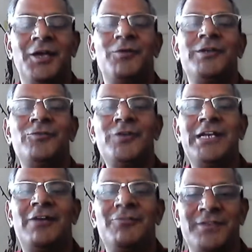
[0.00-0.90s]
When you
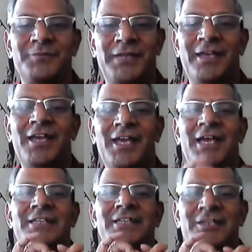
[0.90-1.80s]
read aloud something,
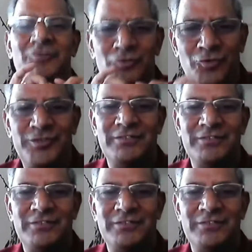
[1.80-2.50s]
and then you notice,